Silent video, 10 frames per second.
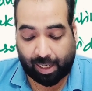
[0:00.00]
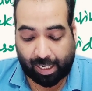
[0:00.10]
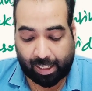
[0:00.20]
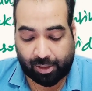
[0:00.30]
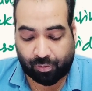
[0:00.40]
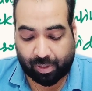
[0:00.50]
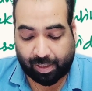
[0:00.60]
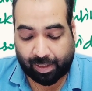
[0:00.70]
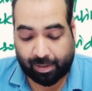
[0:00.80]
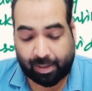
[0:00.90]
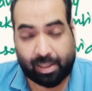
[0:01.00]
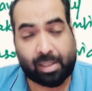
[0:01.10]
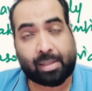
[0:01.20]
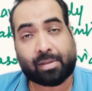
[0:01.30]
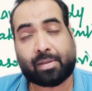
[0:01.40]
and your
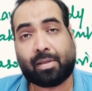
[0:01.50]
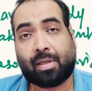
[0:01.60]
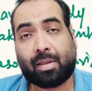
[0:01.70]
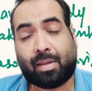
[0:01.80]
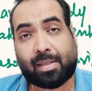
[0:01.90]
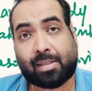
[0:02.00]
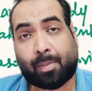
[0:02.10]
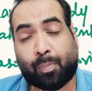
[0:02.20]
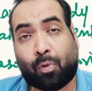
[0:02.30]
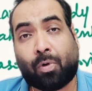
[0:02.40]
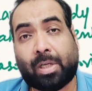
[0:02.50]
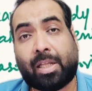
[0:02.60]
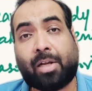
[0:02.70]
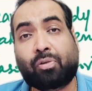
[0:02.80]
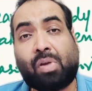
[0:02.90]
creditors, the support
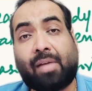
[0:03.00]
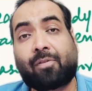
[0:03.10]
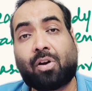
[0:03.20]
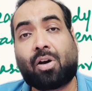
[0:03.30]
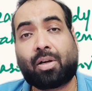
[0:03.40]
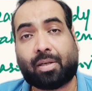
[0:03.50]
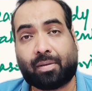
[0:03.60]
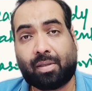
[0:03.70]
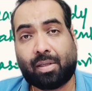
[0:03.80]
that you have got,